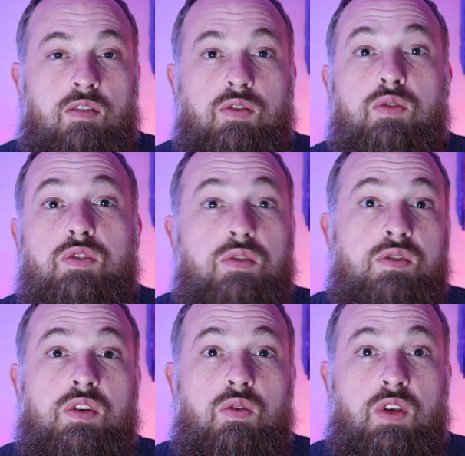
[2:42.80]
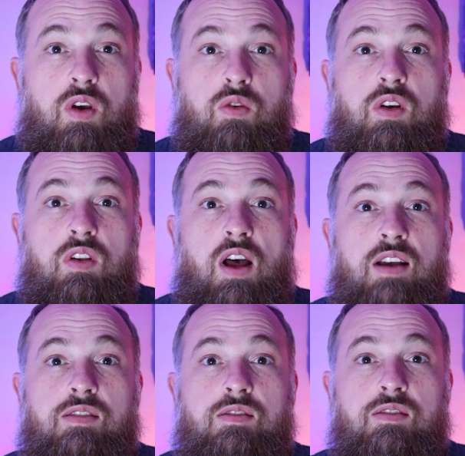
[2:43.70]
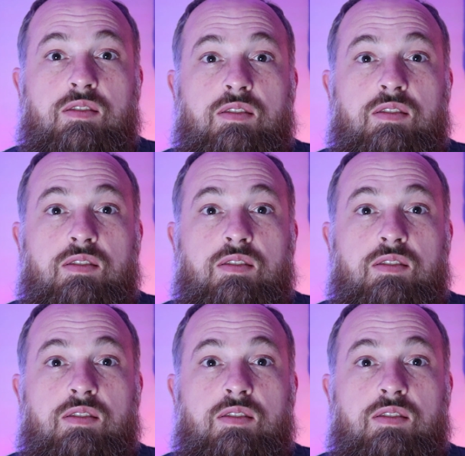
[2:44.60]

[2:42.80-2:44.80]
If you choose to do a yoga class,